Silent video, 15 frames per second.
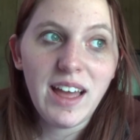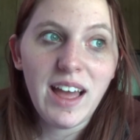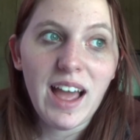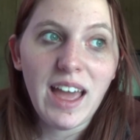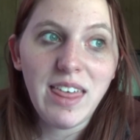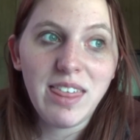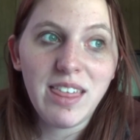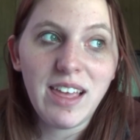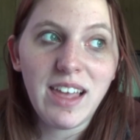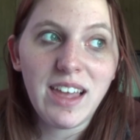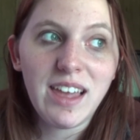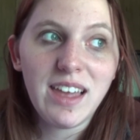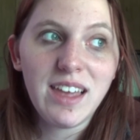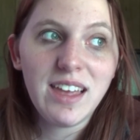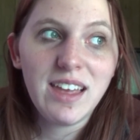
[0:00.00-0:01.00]
I think
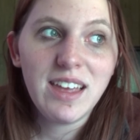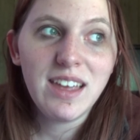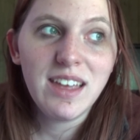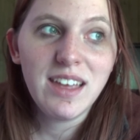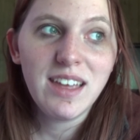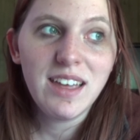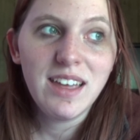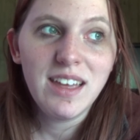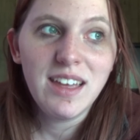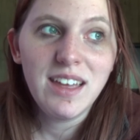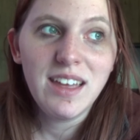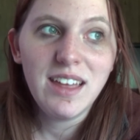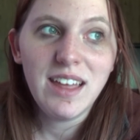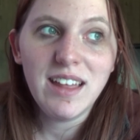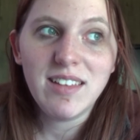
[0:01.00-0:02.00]

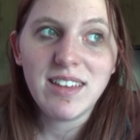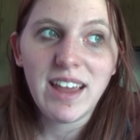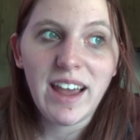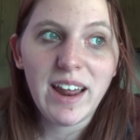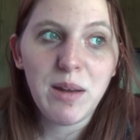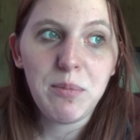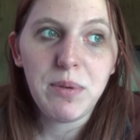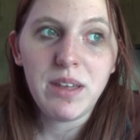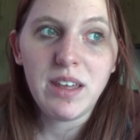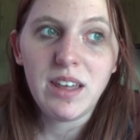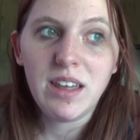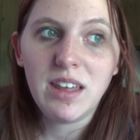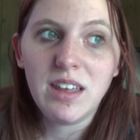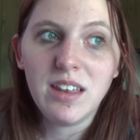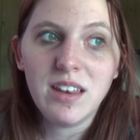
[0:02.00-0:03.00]
it's gotta
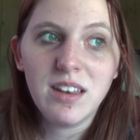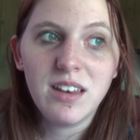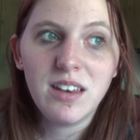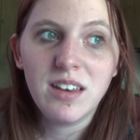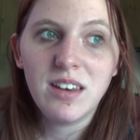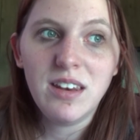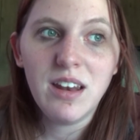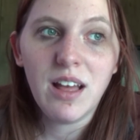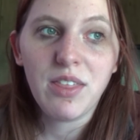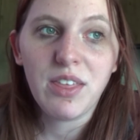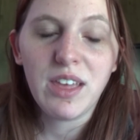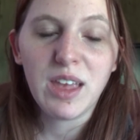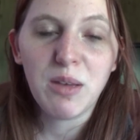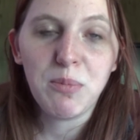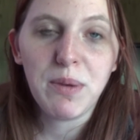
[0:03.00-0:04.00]
be
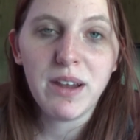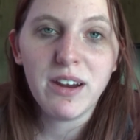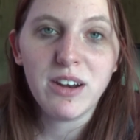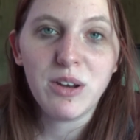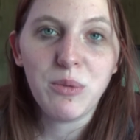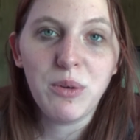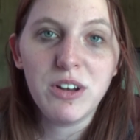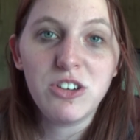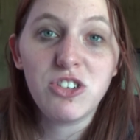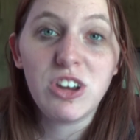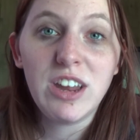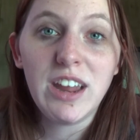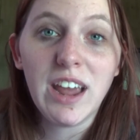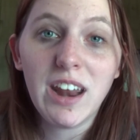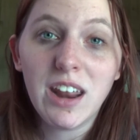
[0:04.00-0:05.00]
nothing compared to what
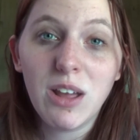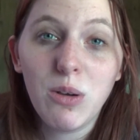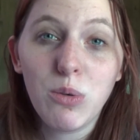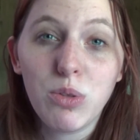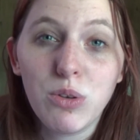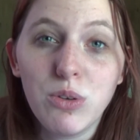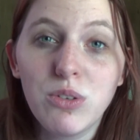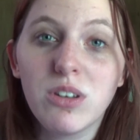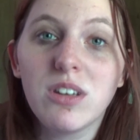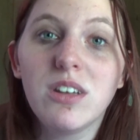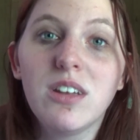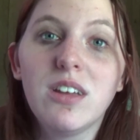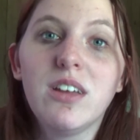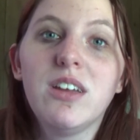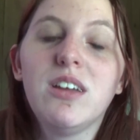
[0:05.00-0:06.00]
she had to go through
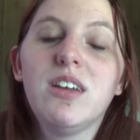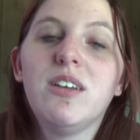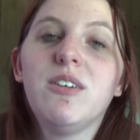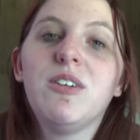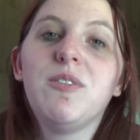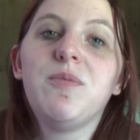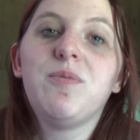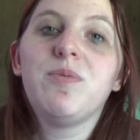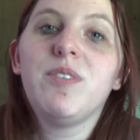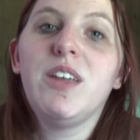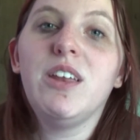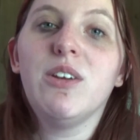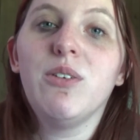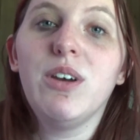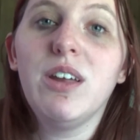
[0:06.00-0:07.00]
to,
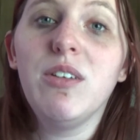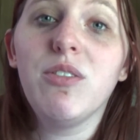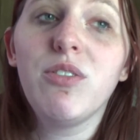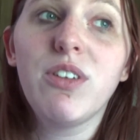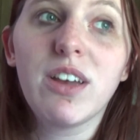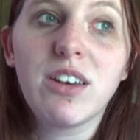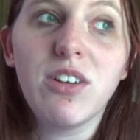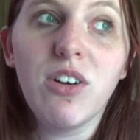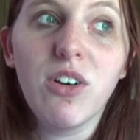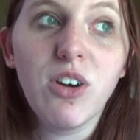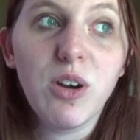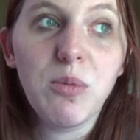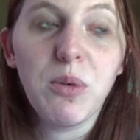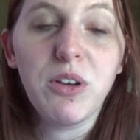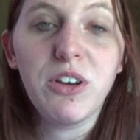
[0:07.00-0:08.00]
you know, inflict
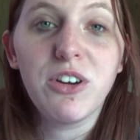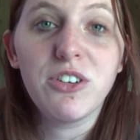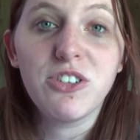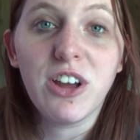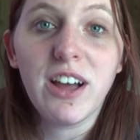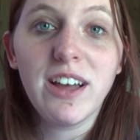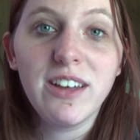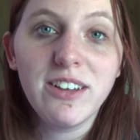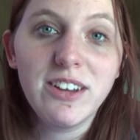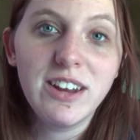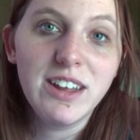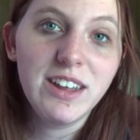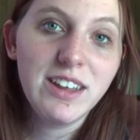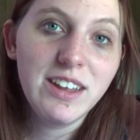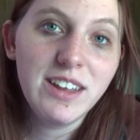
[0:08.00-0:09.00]
harm on your child.
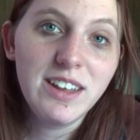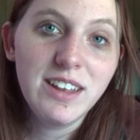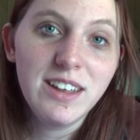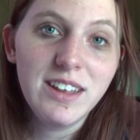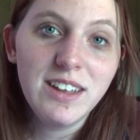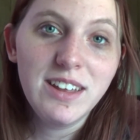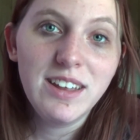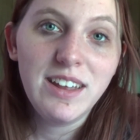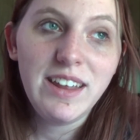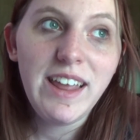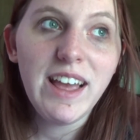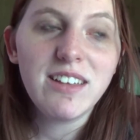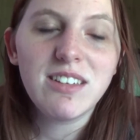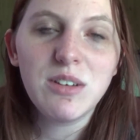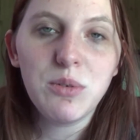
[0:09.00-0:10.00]

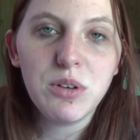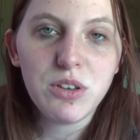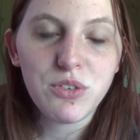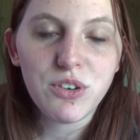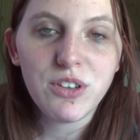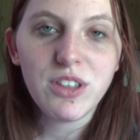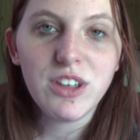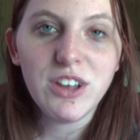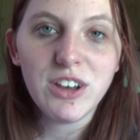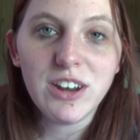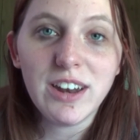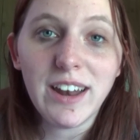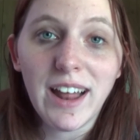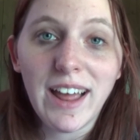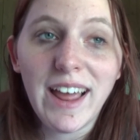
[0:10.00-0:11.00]
Yes, it was for the good
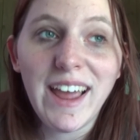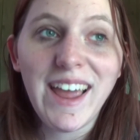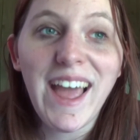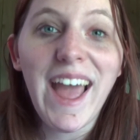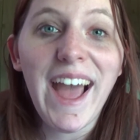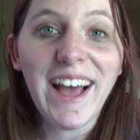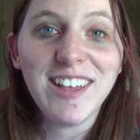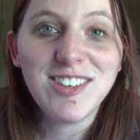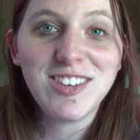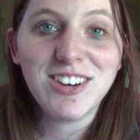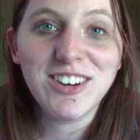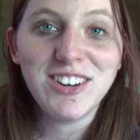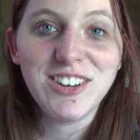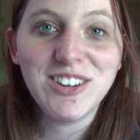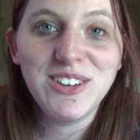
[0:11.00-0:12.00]
and I asked
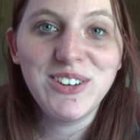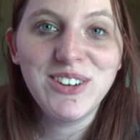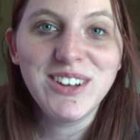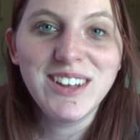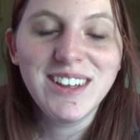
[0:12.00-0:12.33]
her to,